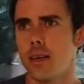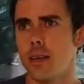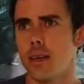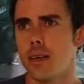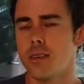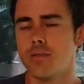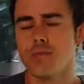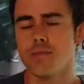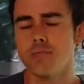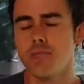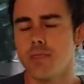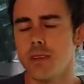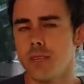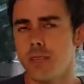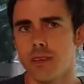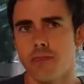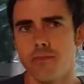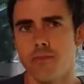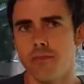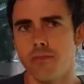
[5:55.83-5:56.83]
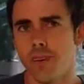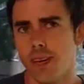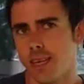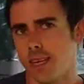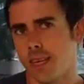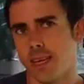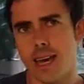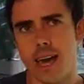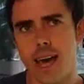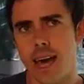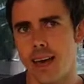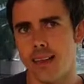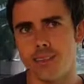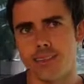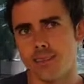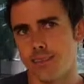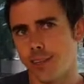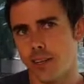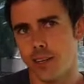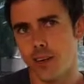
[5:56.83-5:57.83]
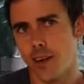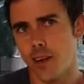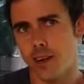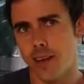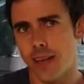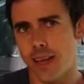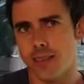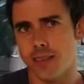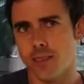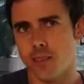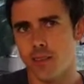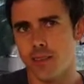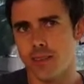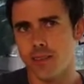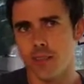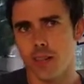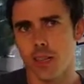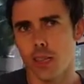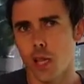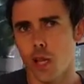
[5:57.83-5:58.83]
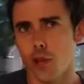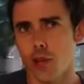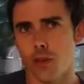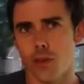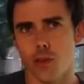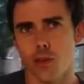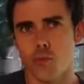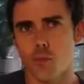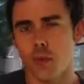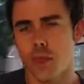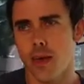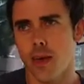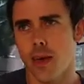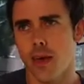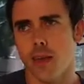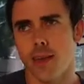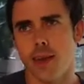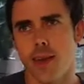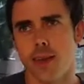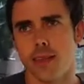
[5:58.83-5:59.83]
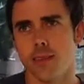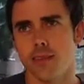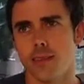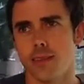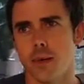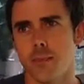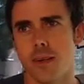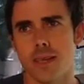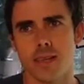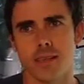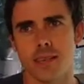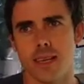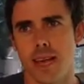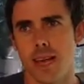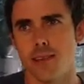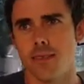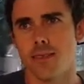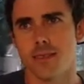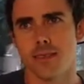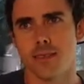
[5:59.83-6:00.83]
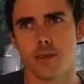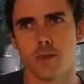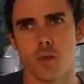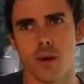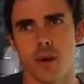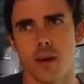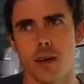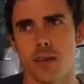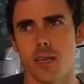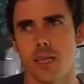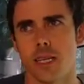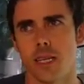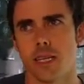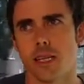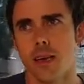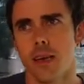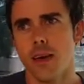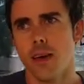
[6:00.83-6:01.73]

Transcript: he's a really funny cat, and so there's a lot of humour there and a bit of sadness as well, and